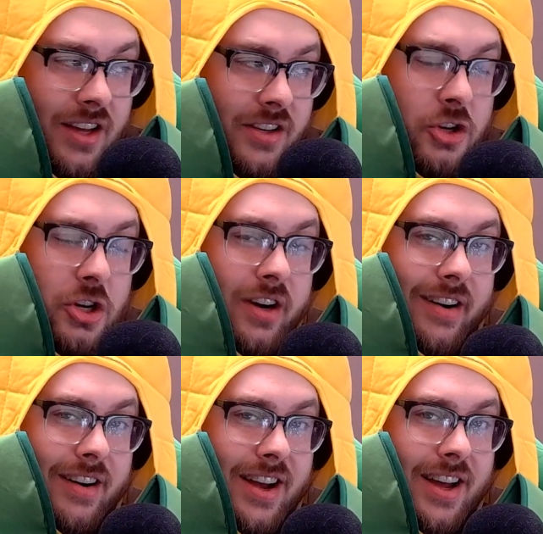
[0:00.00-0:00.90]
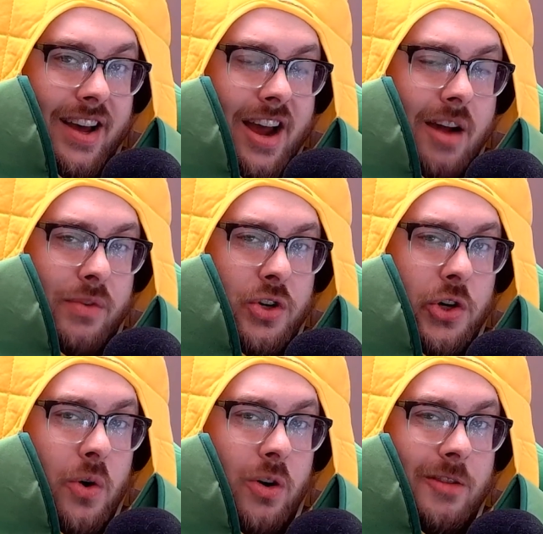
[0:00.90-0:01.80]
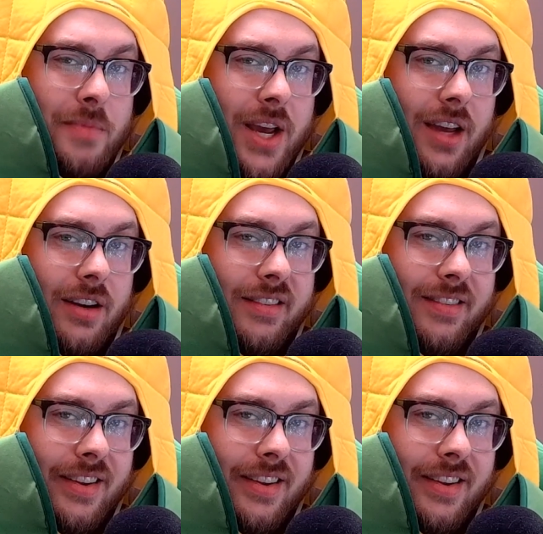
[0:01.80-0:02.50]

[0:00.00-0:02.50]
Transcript: Just your uh, average corn man.